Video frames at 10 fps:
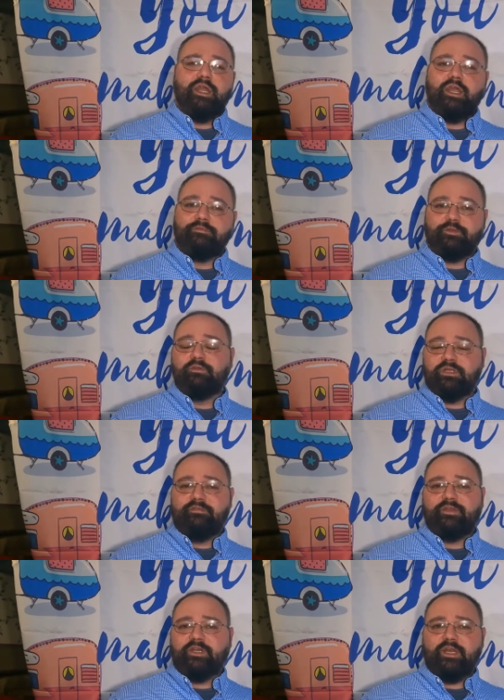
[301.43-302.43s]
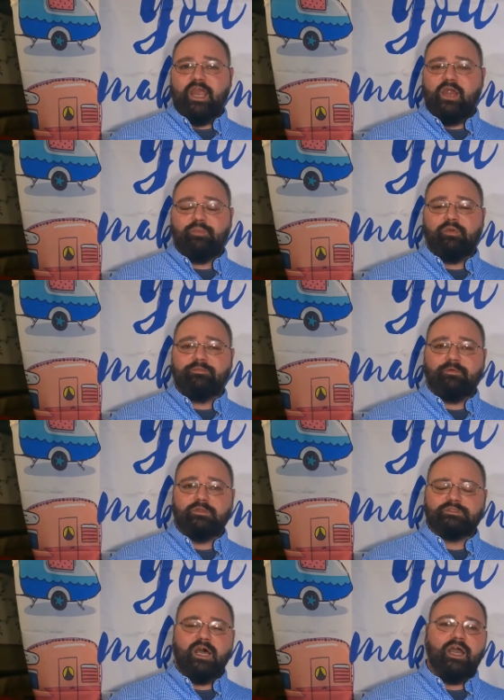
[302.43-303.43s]
if you live in your camper
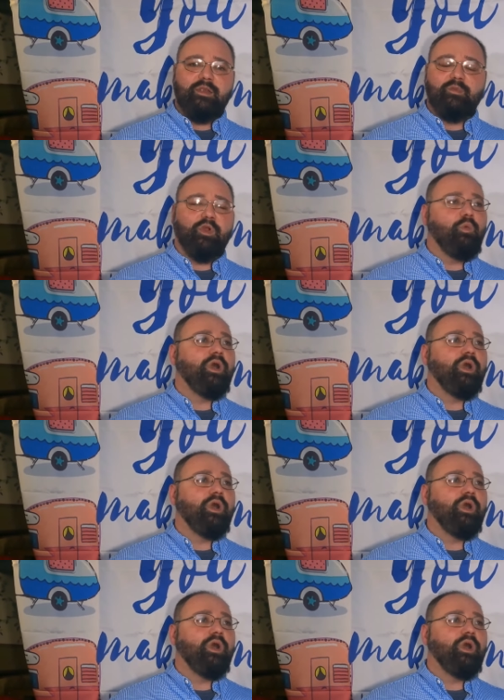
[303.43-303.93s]
full time, or